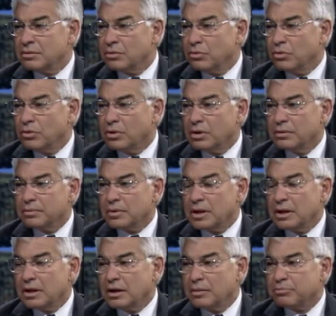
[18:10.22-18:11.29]
or
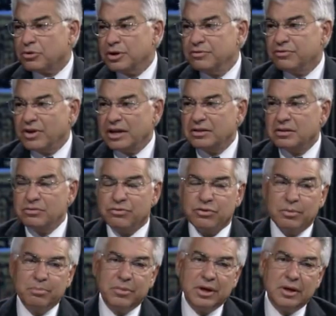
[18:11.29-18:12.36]
uh, prevented
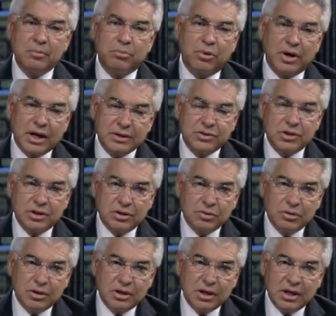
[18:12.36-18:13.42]
from being
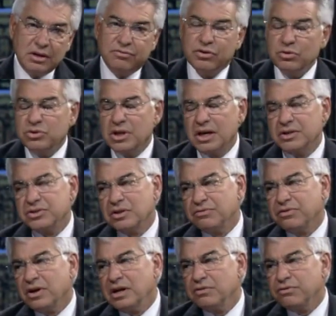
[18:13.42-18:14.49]
prosecuted if you
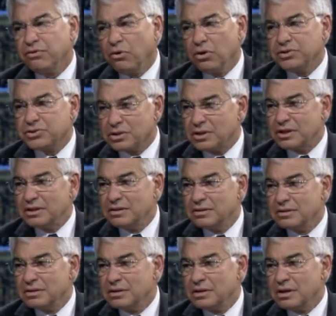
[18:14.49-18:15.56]
testify falsely.
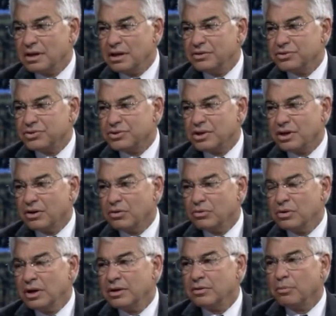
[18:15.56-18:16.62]
And
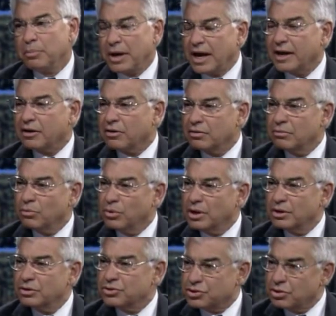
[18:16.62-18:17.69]
so you're back
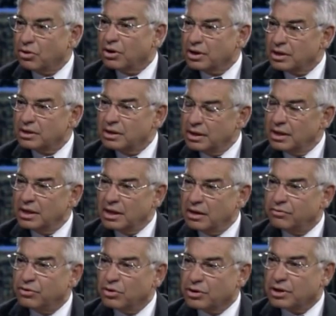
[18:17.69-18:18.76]
where you started.
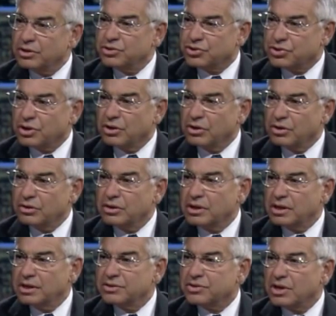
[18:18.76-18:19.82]
If your concern
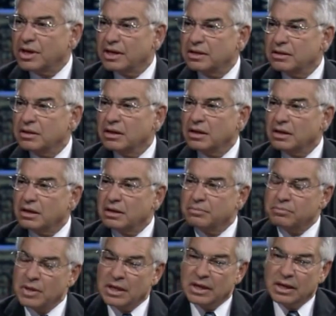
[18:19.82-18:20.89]
is, a, um,
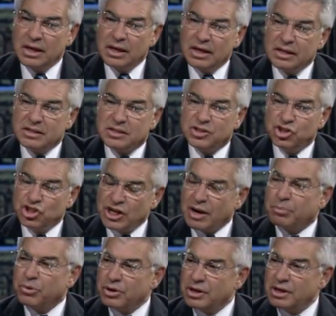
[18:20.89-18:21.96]
is
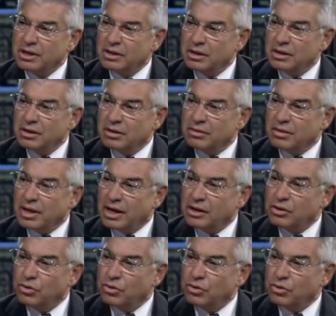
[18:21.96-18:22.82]
jeopardy that